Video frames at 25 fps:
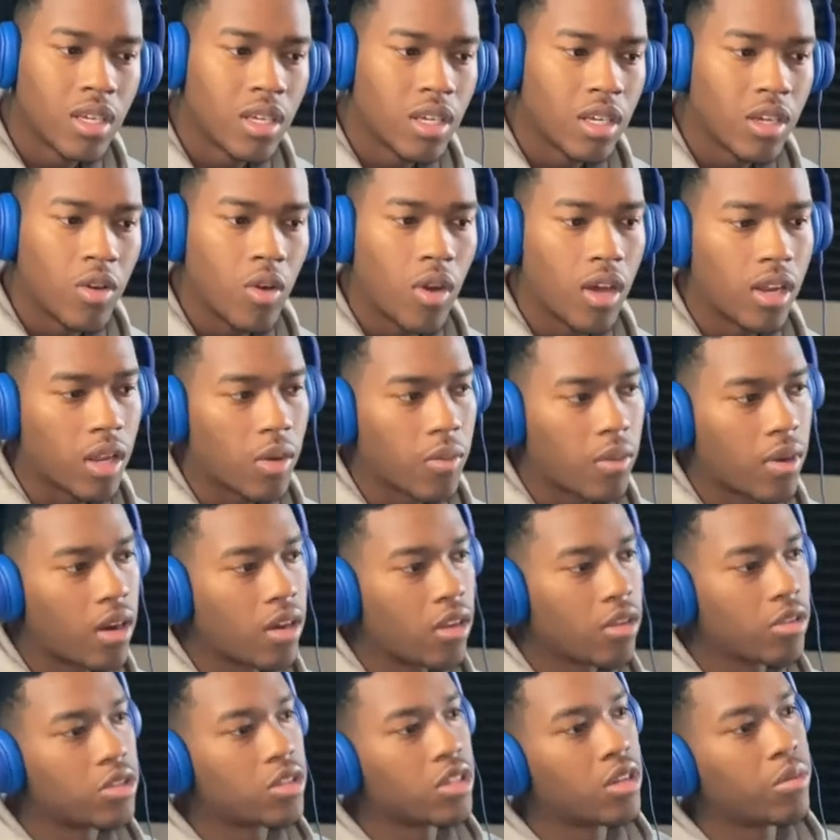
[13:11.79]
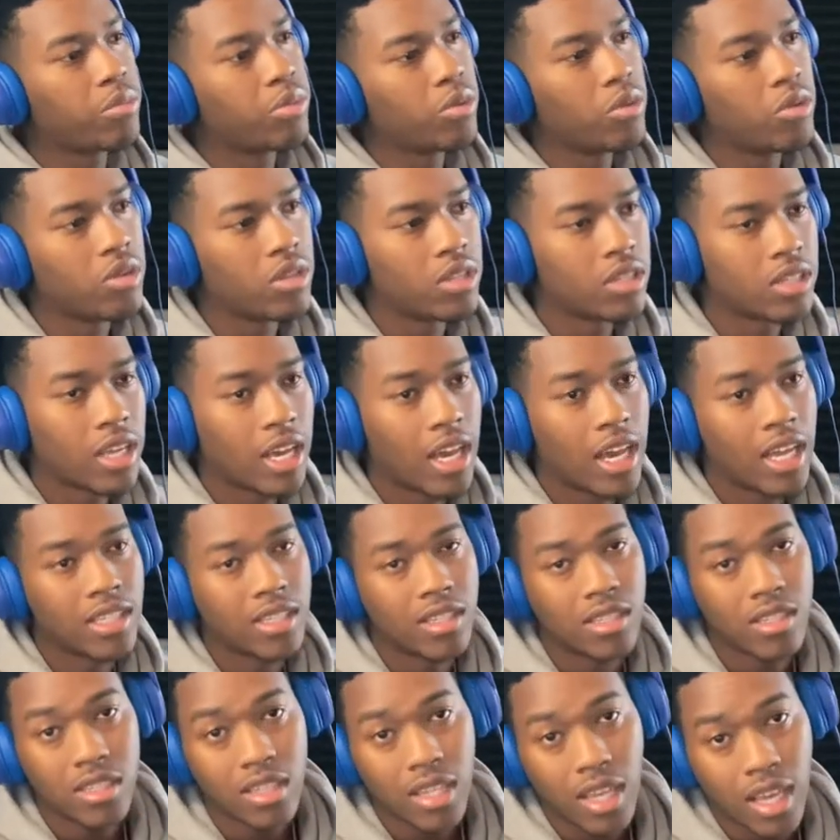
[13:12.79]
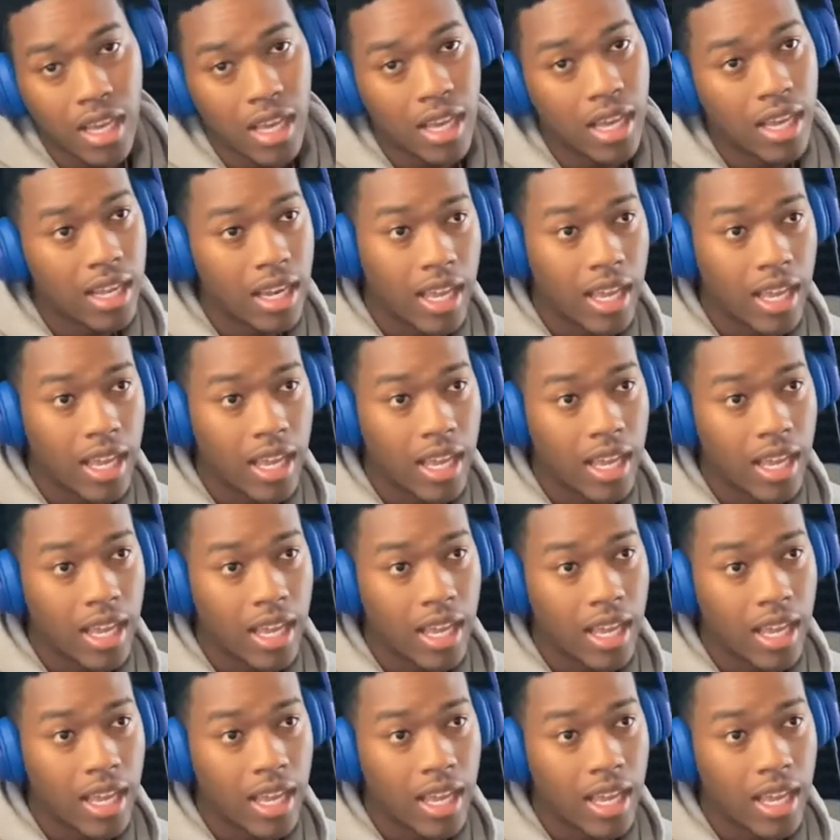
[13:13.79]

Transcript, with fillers: Quando Rondo should have pulled this guy to the side.